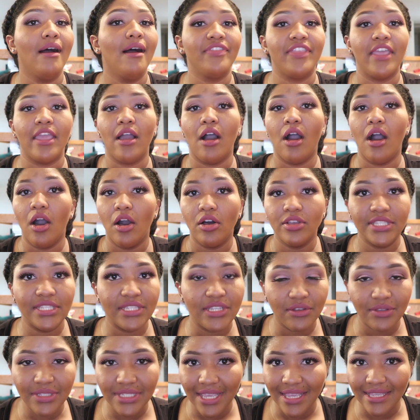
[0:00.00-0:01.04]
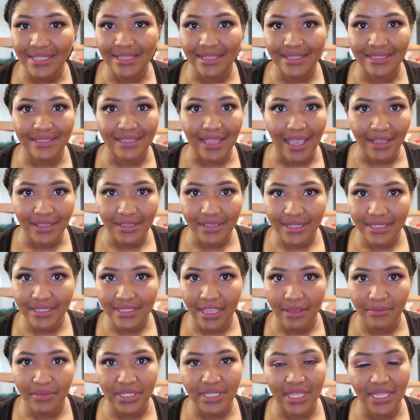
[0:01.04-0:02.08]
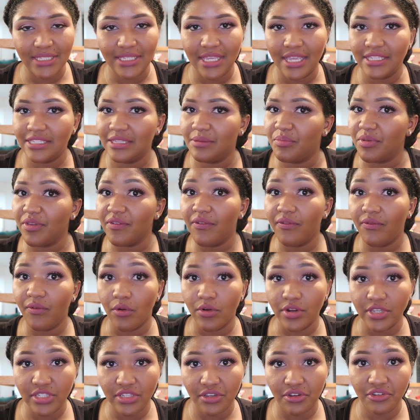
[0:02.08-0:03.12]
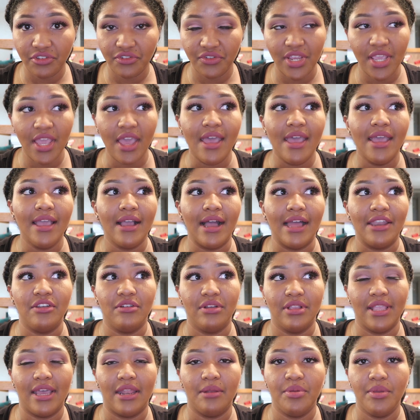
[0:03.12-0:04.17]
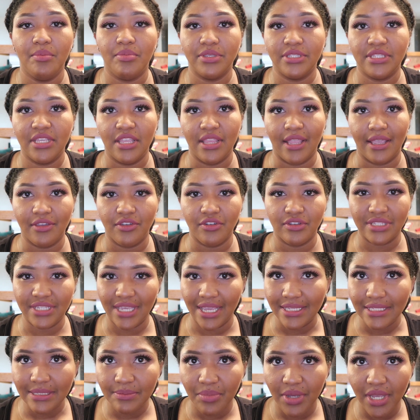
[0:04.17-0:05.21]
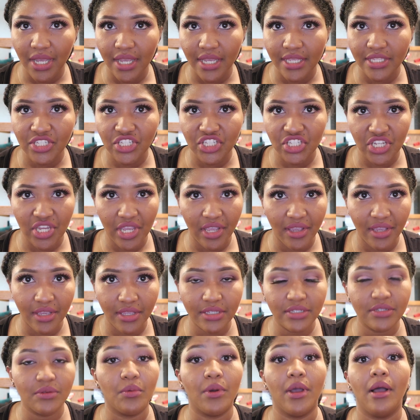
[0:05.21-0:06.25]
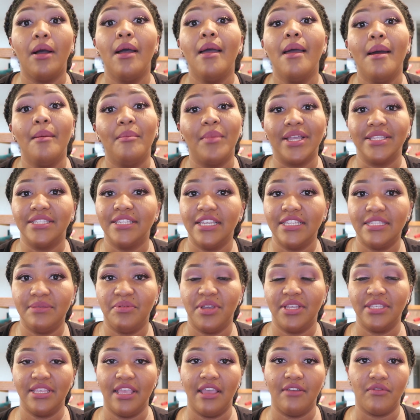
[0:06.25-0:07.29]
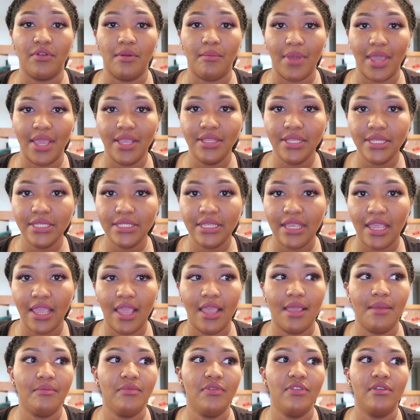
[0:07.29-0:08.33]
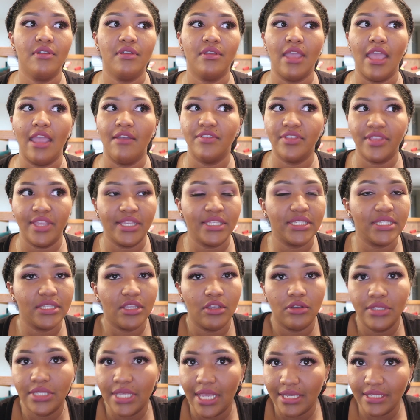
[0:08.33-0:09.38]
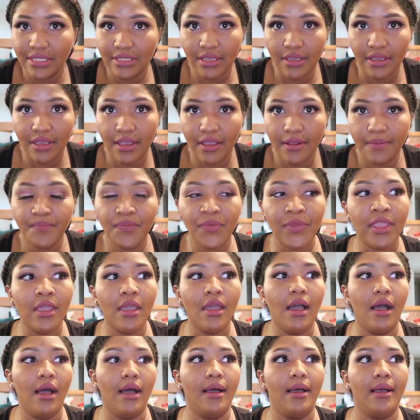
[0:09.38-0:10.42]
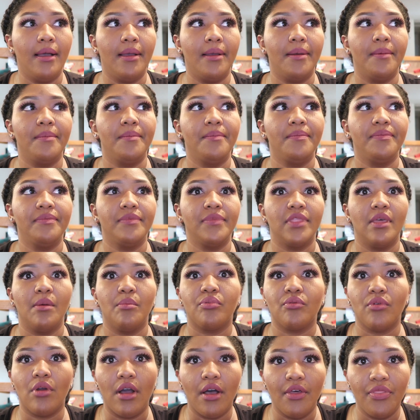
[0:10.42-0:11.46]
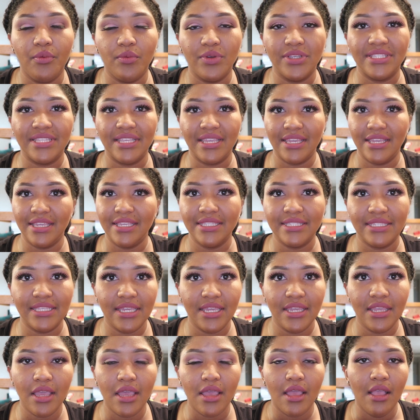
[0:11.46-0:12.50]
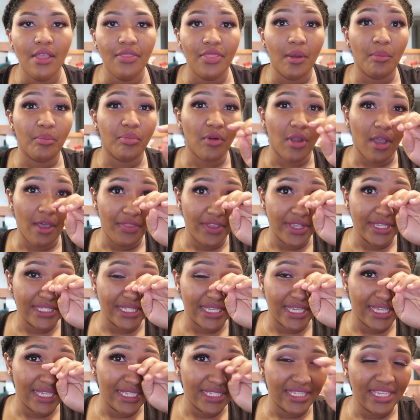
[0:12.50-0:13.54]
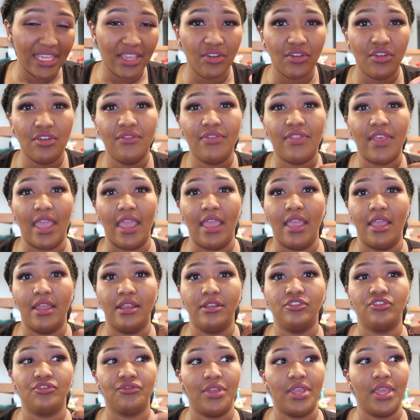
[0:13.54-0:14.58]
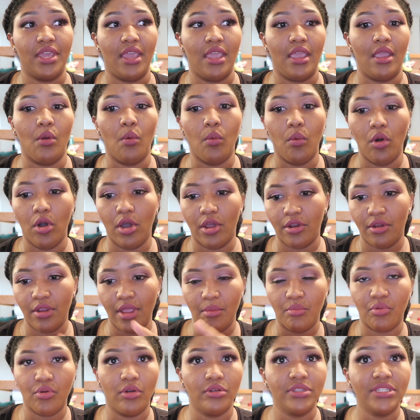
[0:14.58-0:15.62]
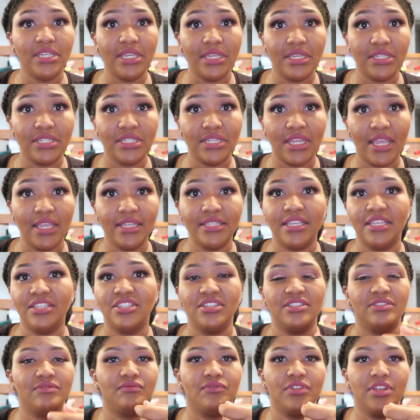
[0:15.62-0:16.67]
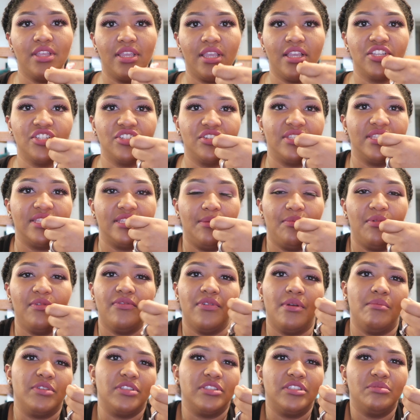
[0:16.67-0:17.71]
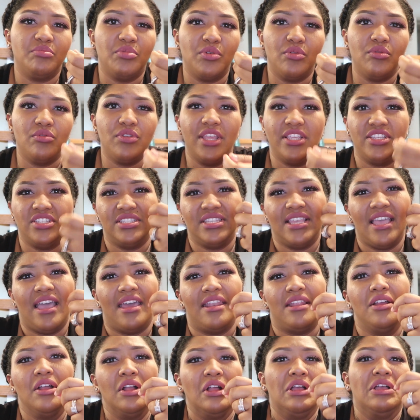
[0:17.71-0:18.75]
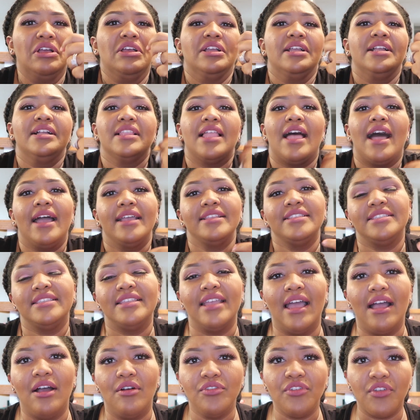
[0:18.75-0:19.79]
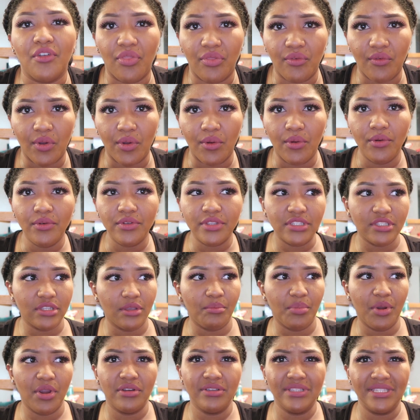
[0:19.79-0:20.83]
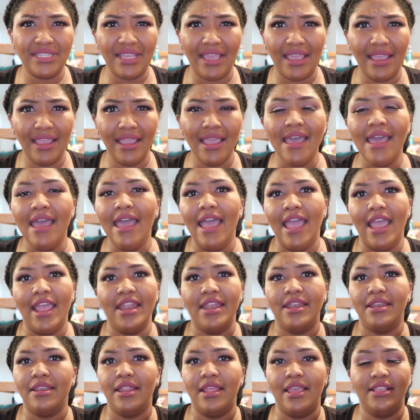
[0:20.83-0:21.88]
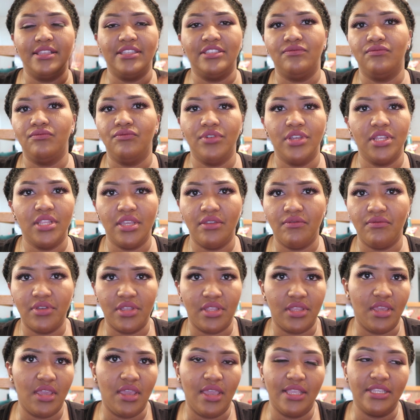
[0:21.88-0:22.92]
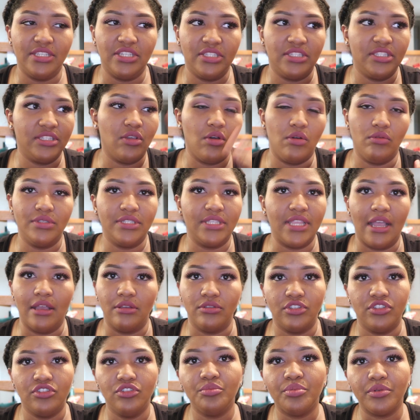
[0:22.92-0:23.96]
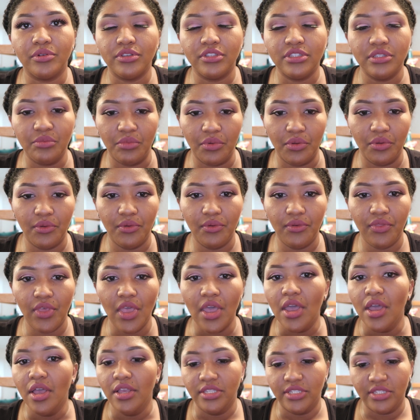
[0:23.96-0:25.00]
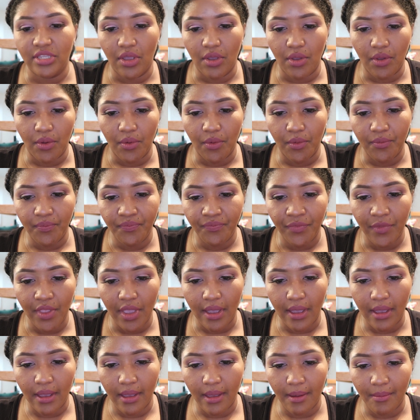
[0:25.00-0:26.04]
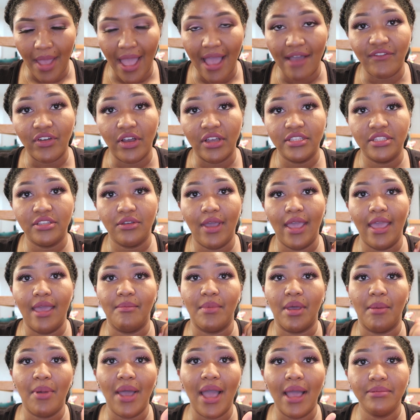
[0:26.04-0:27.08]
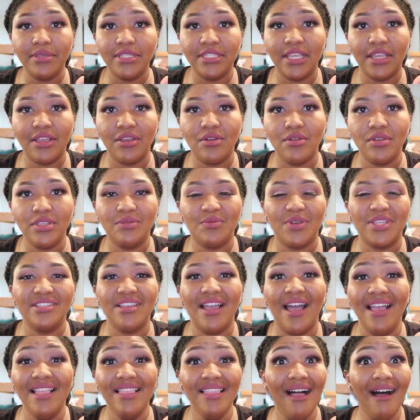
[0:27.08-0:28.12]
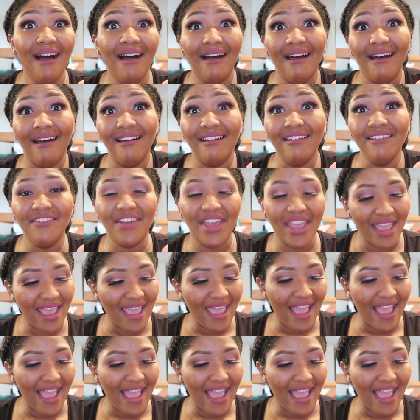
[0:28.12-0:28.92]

They all still taste exactly the same as they taste before surgery. I know a lot of people say like your taste buds change. Well, my taste buds have remained the same. Everything still tastes good. The broth was easy. The broth is easier than drinking water and protein shakes. It just really, because you're sipping from a spoon, it just kind of glides down your throat, so per se, and it's really, it just goes down super smooth. So I've also had my popsicles, which I love.